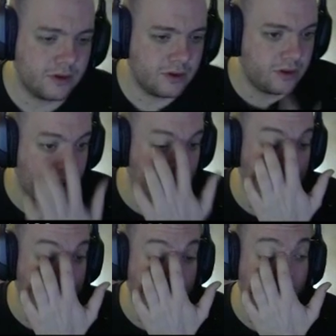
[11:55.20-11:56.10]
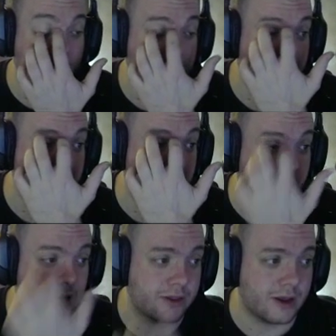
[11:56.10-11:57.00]
Yeah,
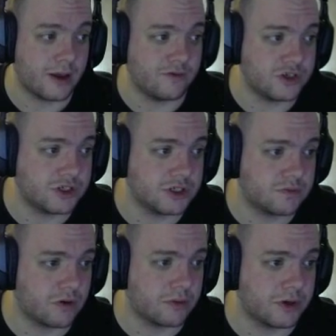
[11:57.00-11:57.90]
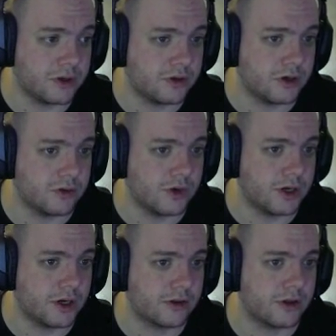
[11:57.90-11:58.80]
I think MVG's probably going to win it.
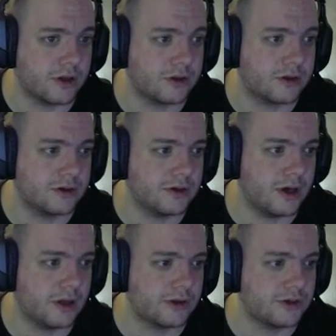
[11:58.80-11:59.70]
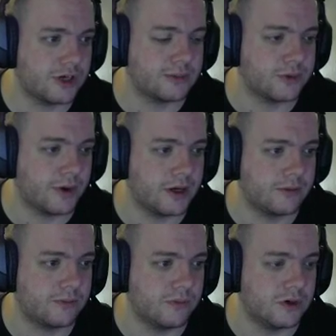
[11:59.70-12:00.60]
I think James Wade
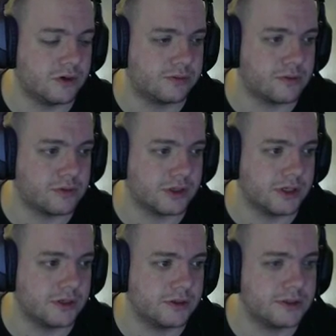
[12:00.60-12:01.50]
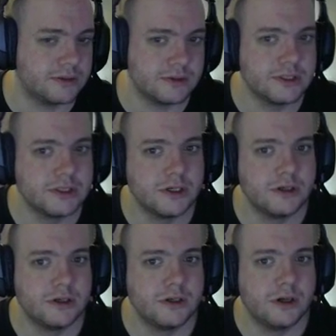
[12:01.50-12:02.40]
will probably.
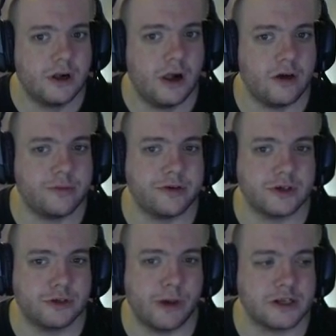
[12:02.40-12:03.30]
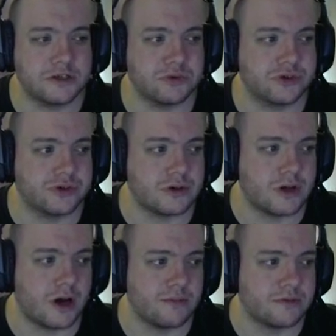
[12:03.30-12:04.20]
It'll be a respectable scoreline, but